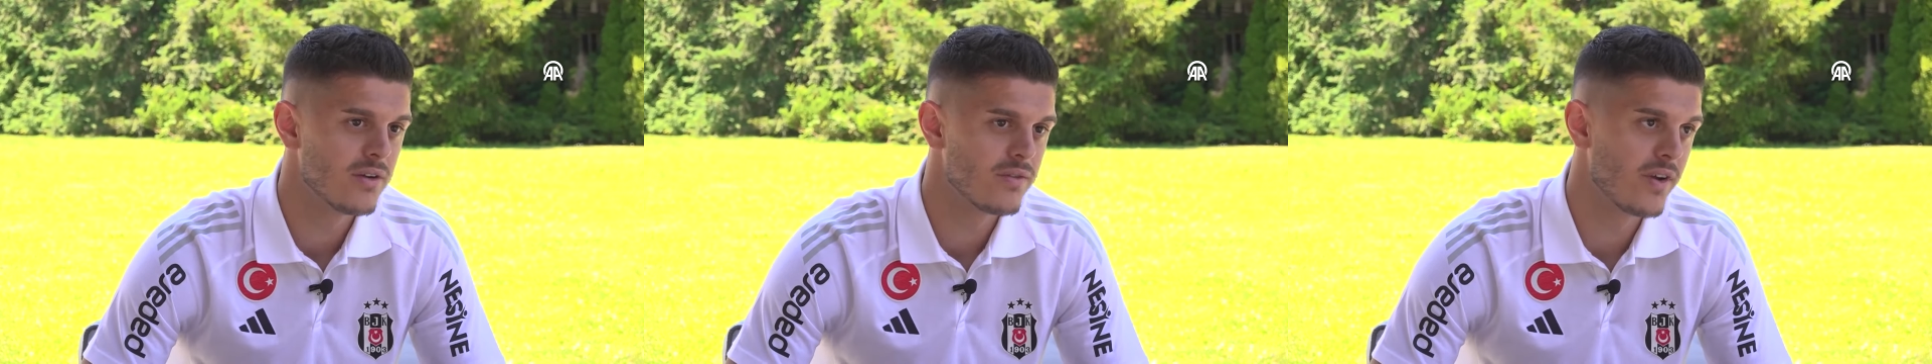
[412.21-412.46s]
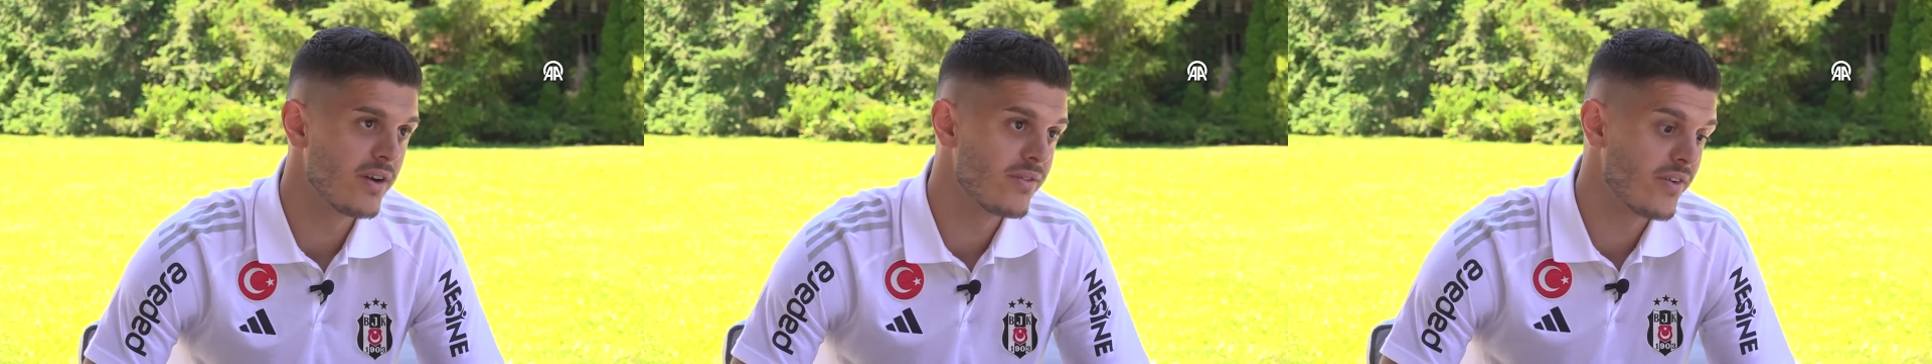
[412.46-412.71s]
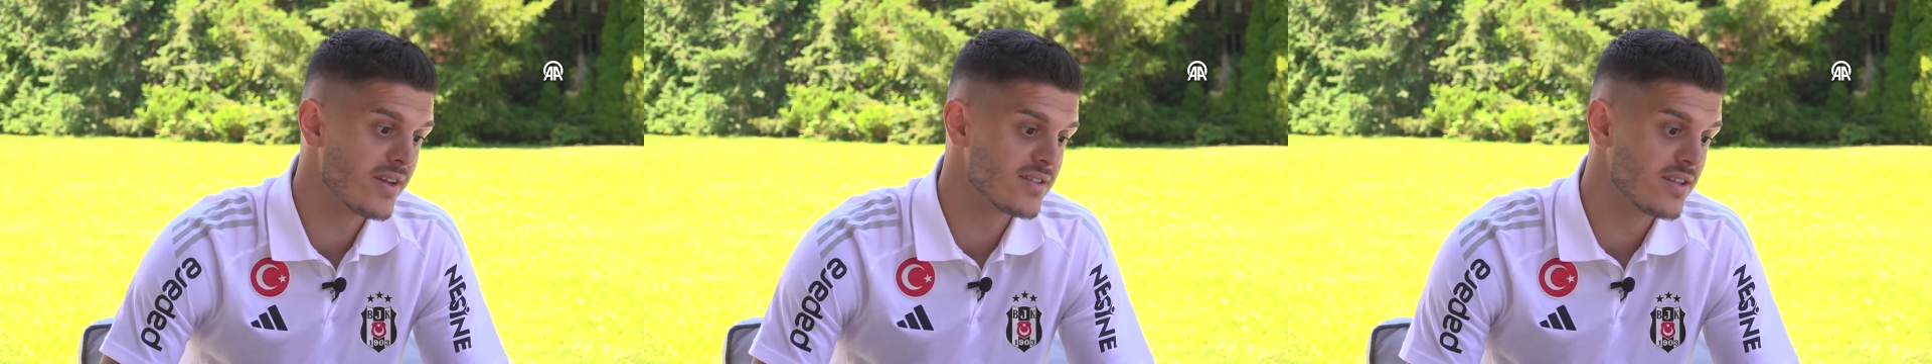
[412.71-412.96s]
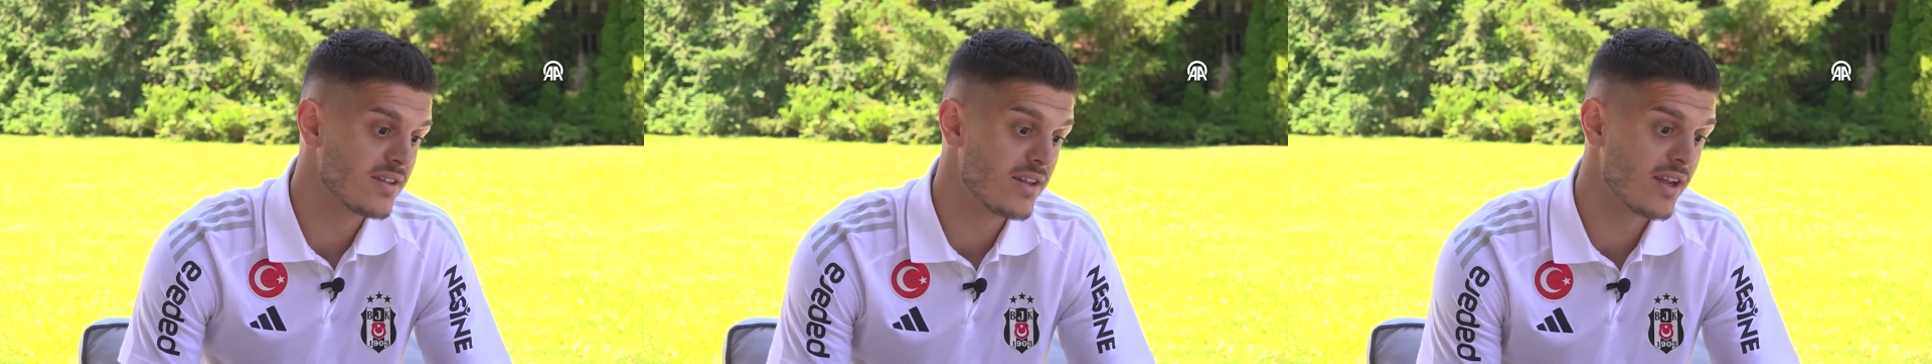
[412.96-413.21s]
very
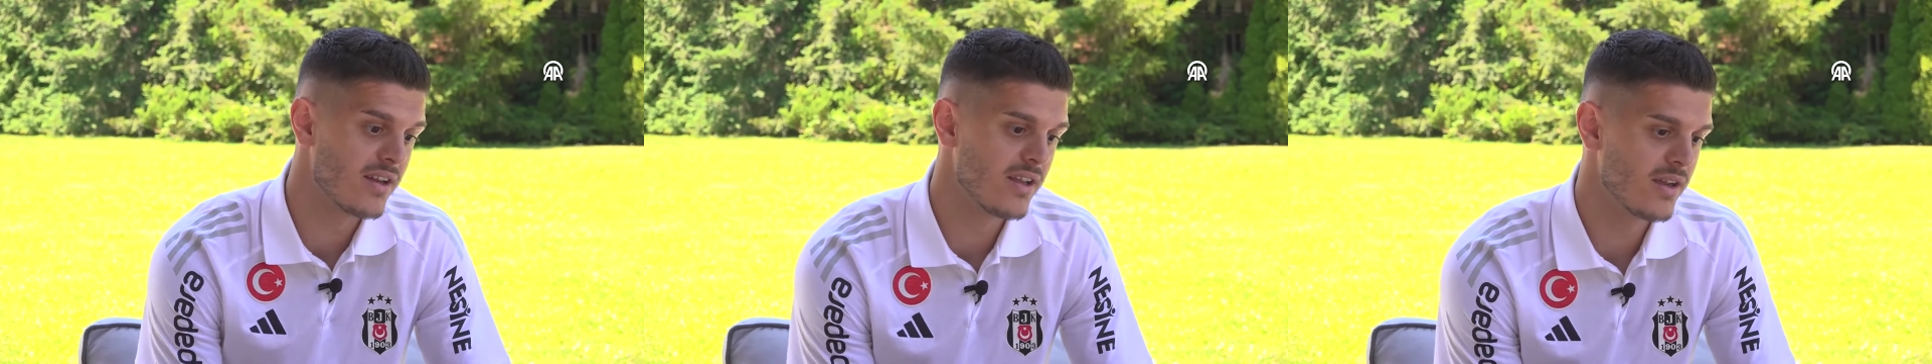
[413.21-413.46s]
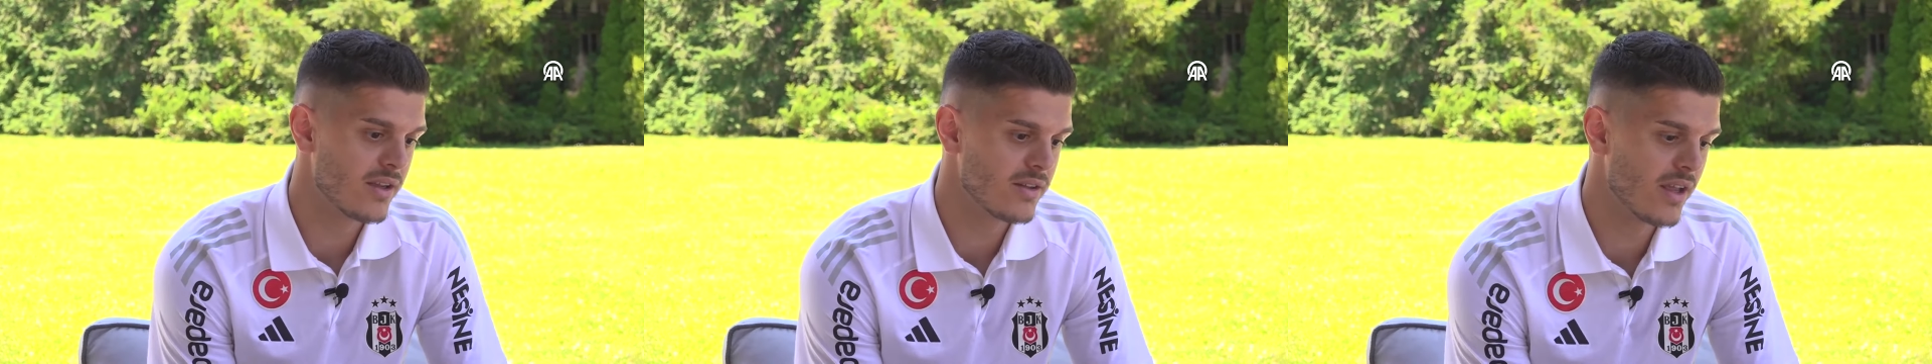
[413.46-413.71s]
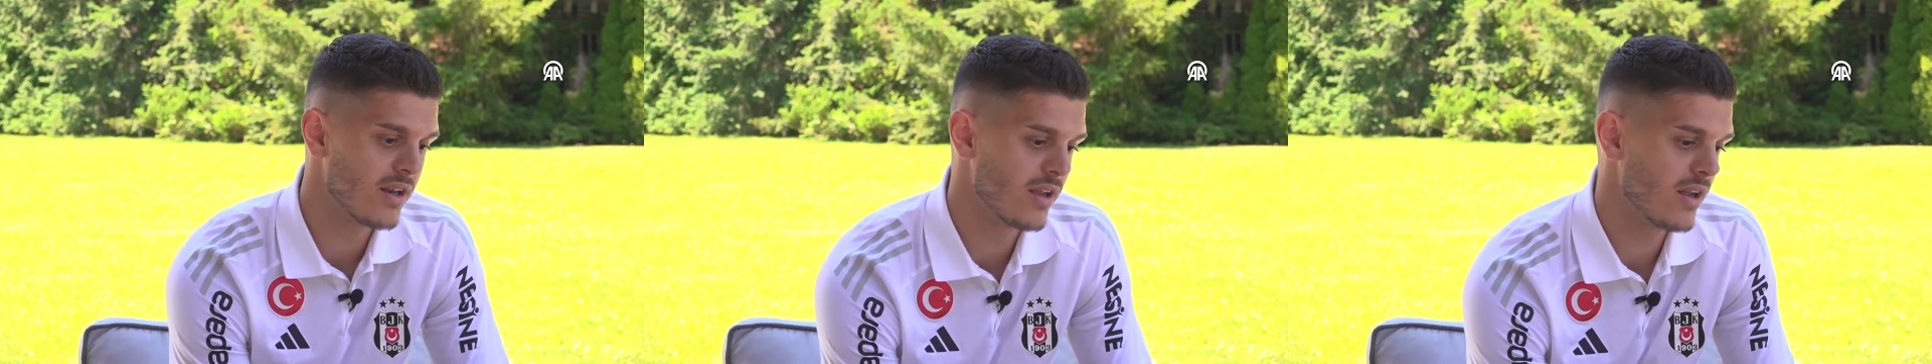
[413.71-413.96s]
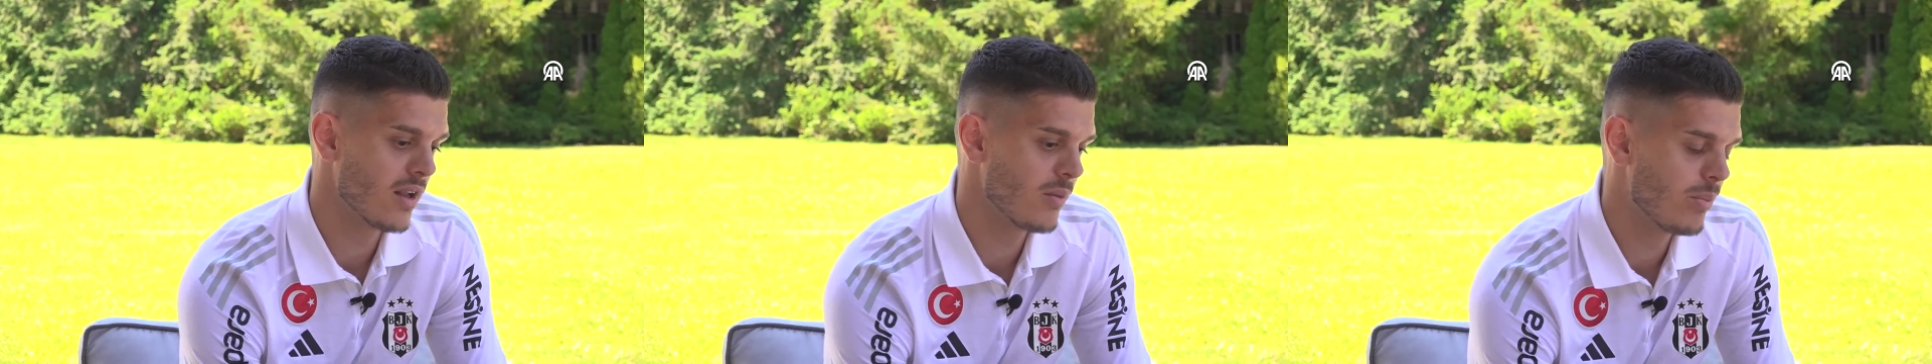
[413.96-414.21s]
fast and
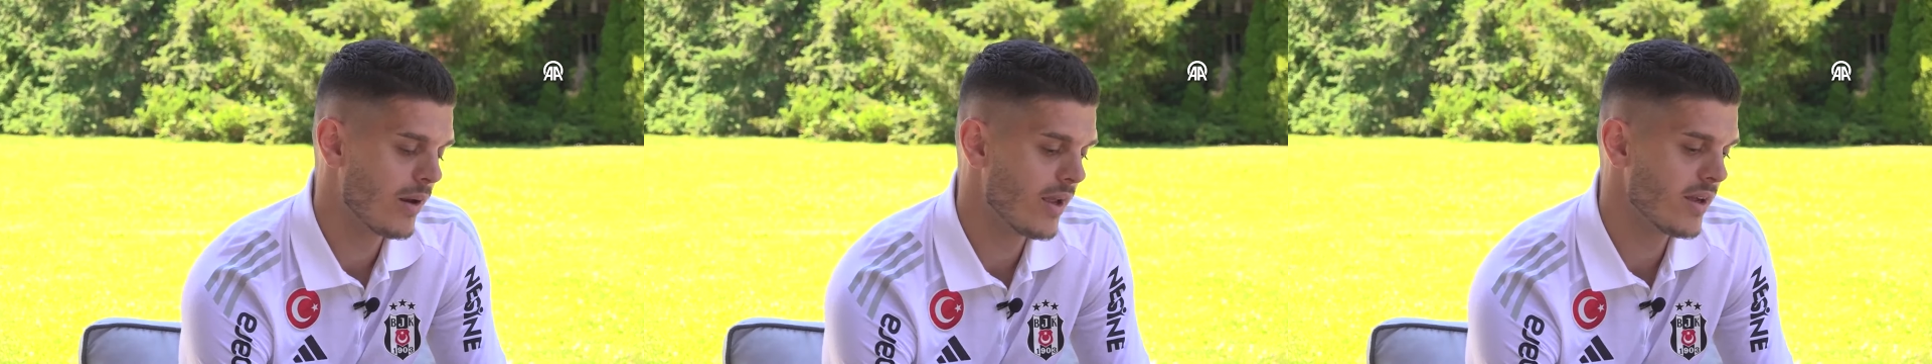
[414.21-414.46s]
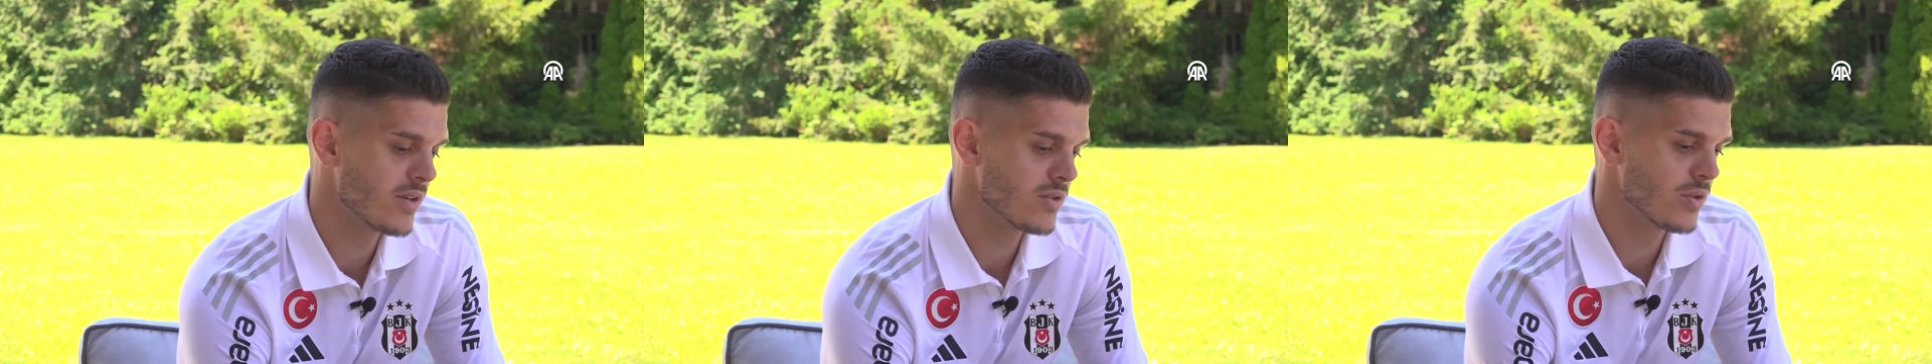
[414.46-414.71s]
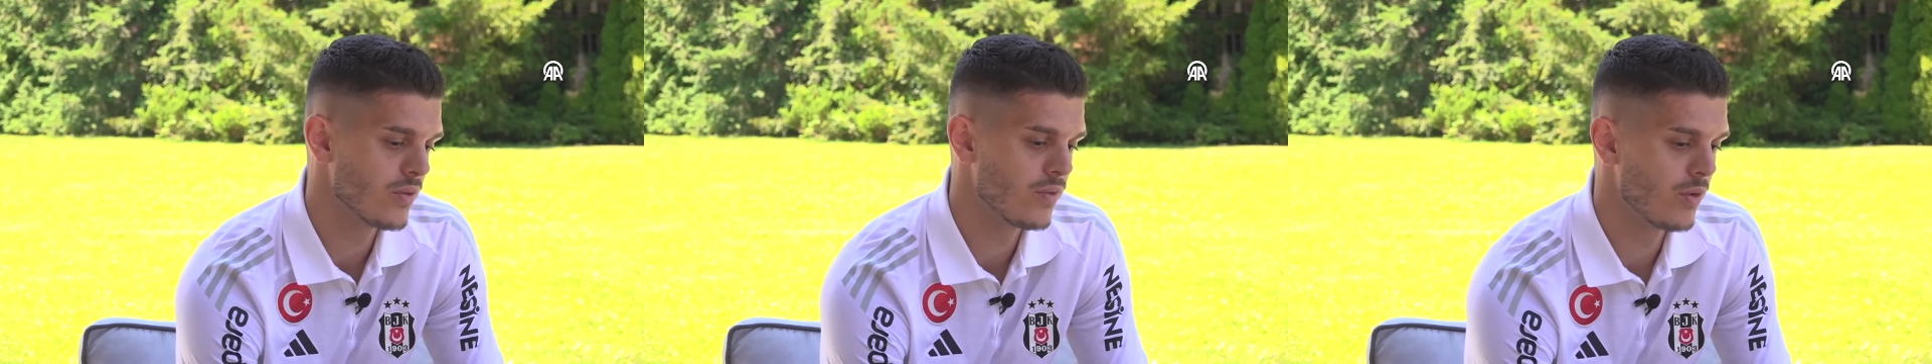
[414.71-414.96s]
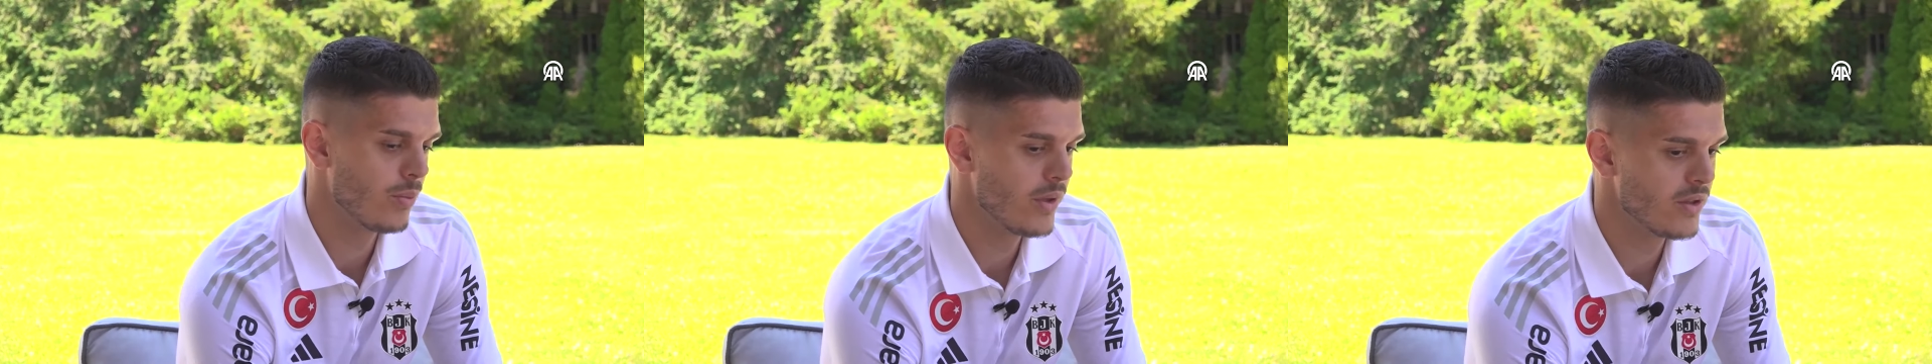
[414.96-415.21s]
technical players. So
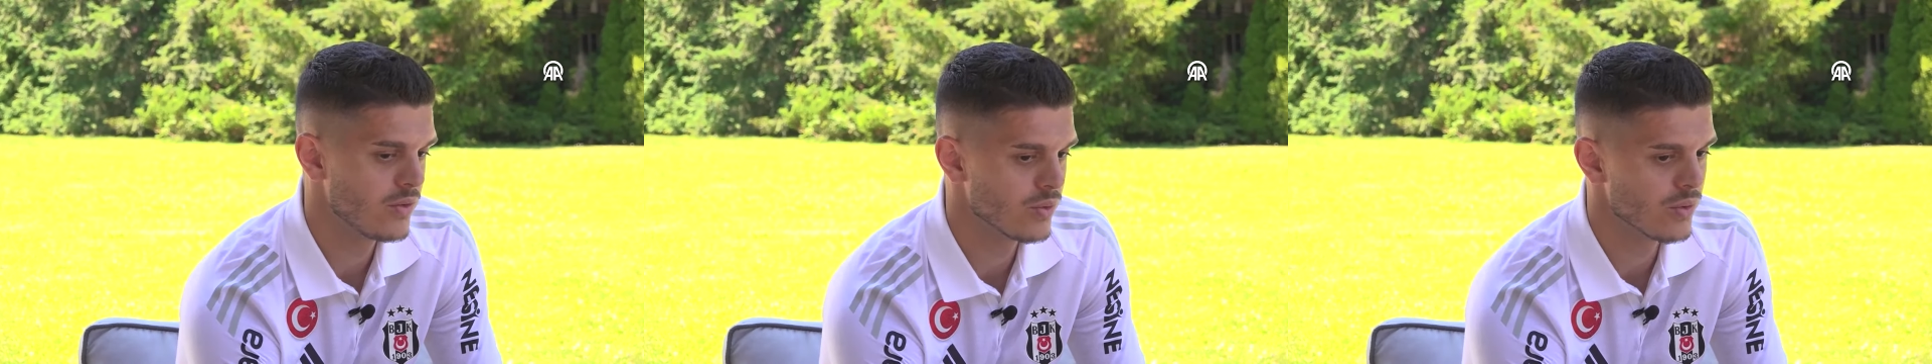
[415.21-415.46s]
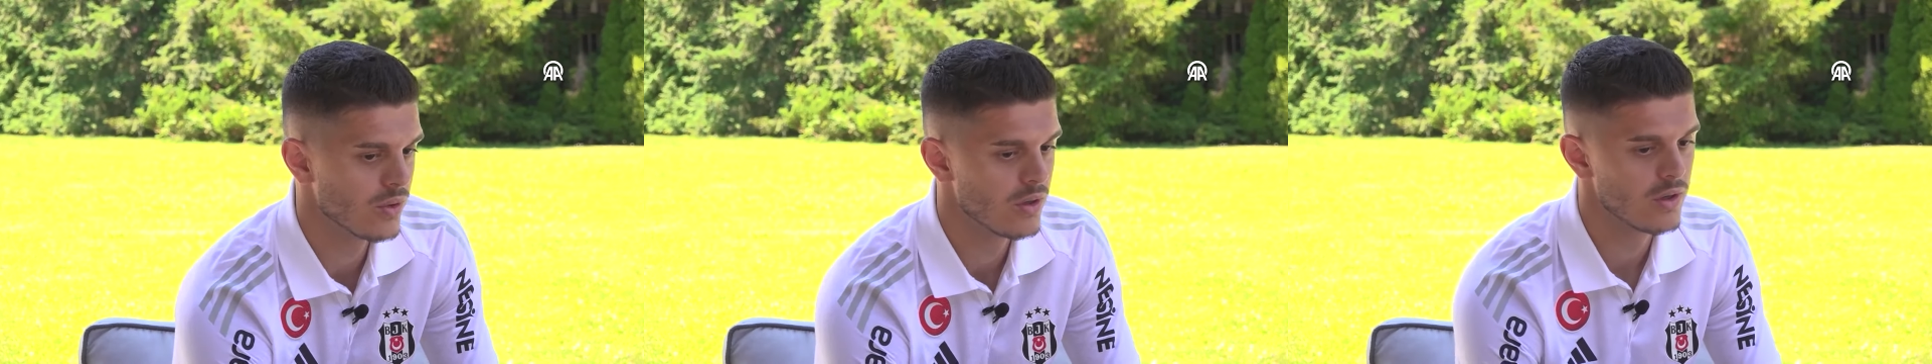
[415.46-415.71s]
for me to